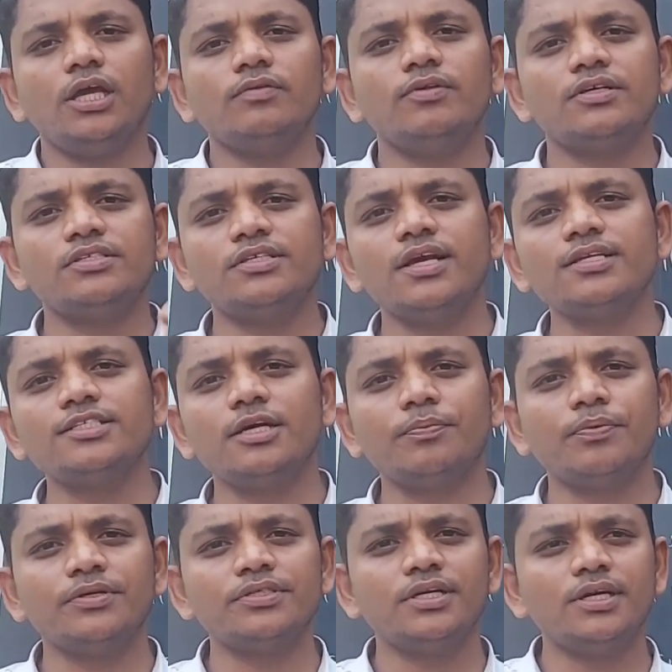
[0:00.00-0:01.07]
If the cells are
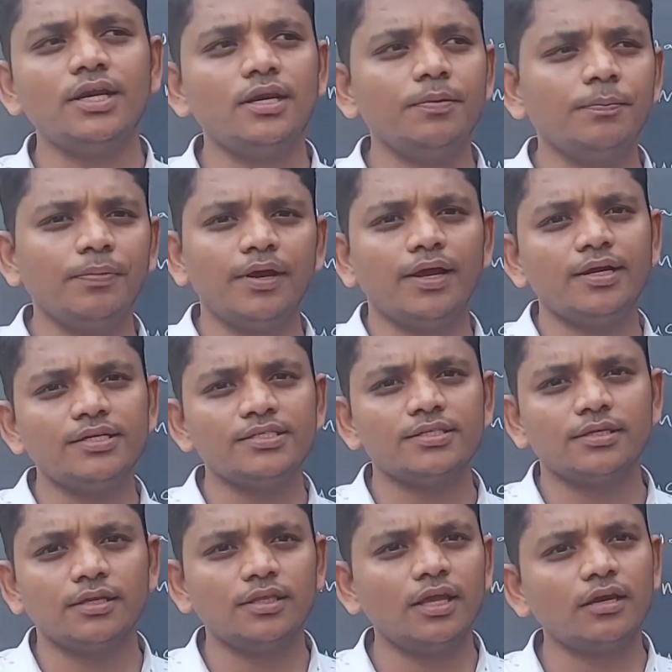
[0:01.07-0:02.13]
present in plants,
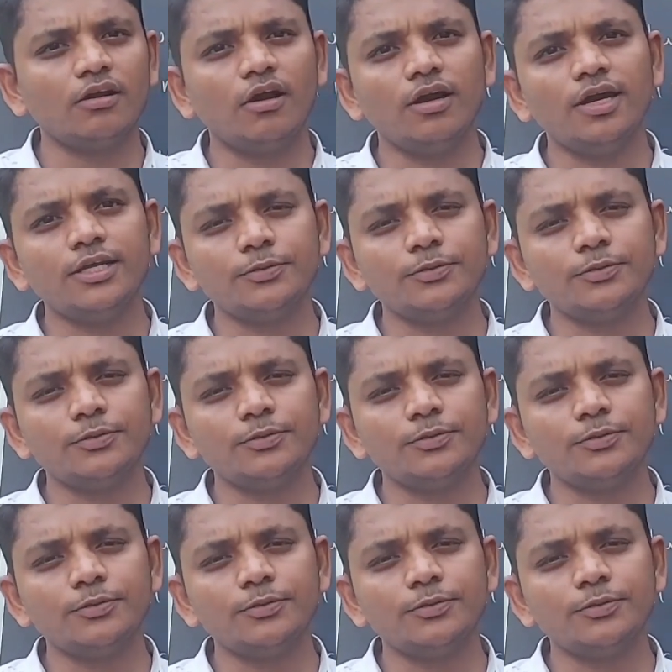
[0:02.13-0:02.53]
they are called